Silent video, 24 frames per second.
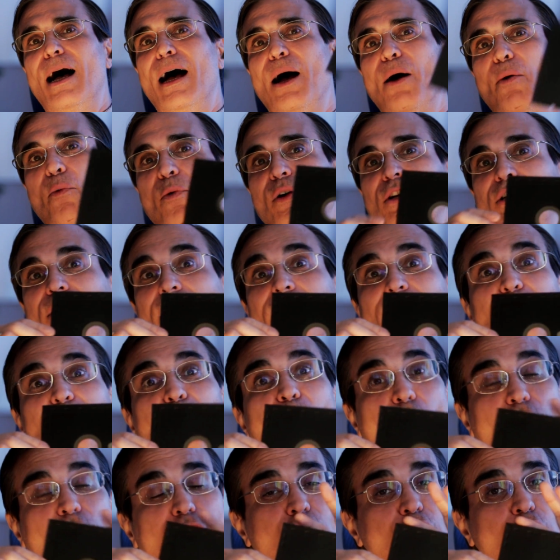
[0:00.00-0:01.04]
which is
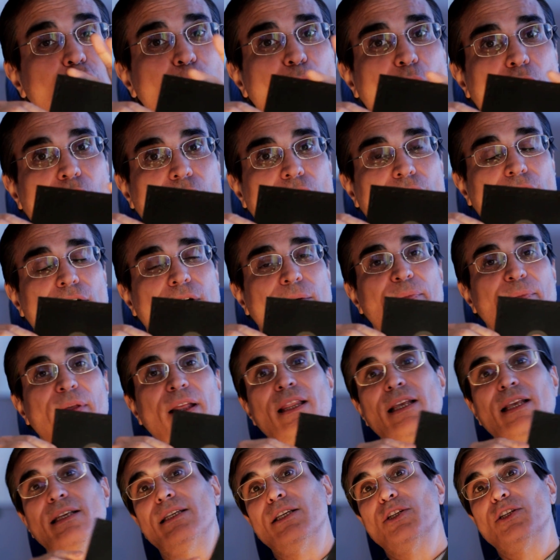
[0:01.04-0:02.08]
much smaller.
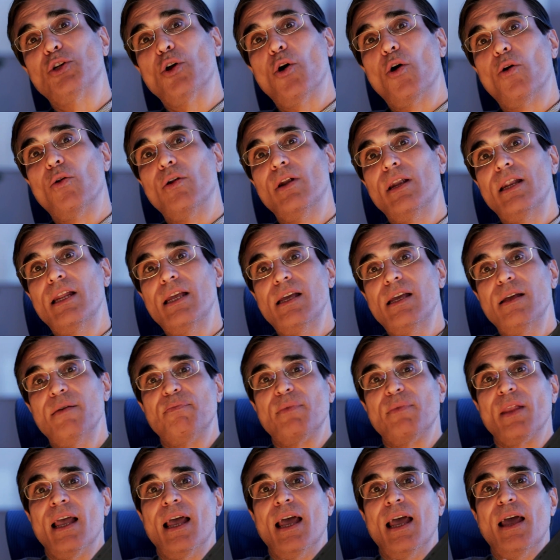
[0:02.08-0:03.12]
This is only
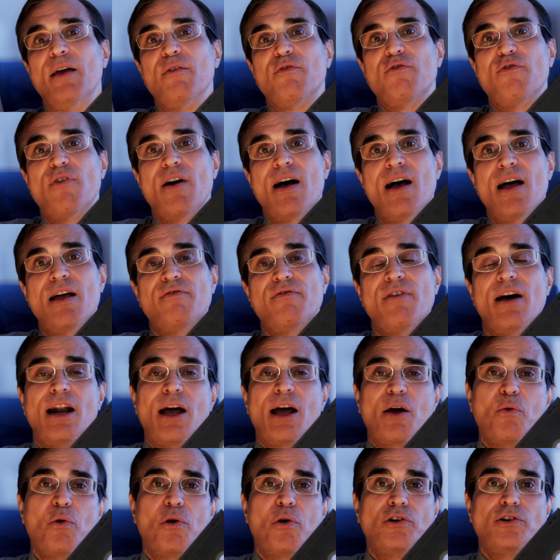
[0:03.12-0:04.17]

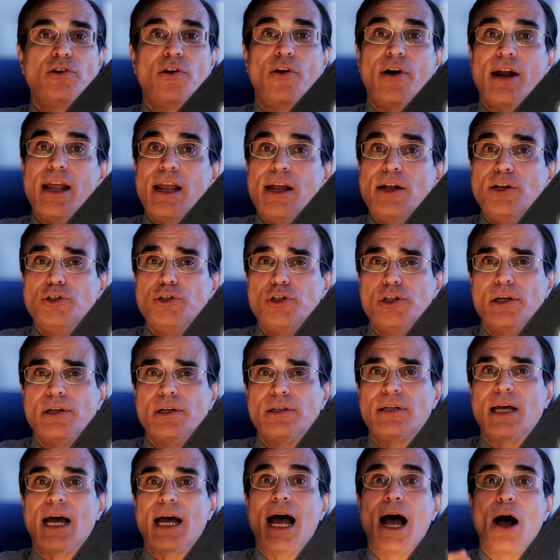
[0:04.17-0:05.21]
5¼ inches.
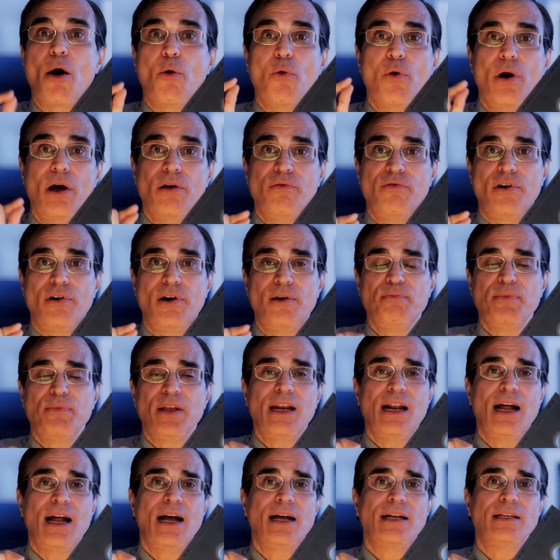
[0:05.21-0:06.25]
However, it
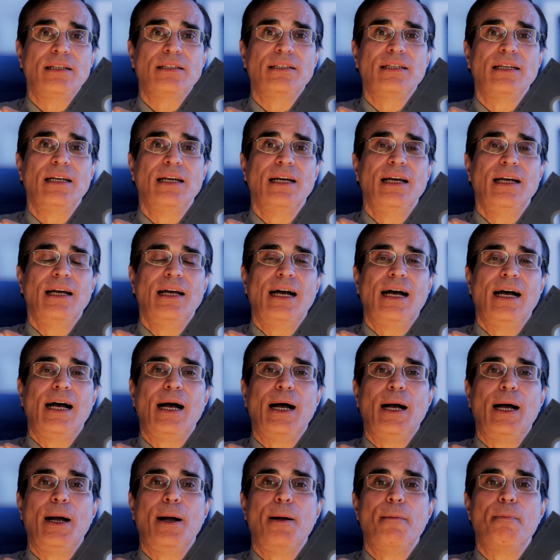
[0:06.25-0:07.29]
has
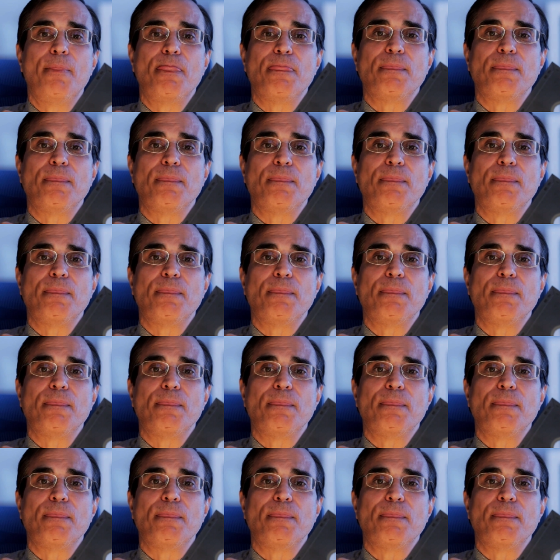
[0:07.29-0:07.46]
a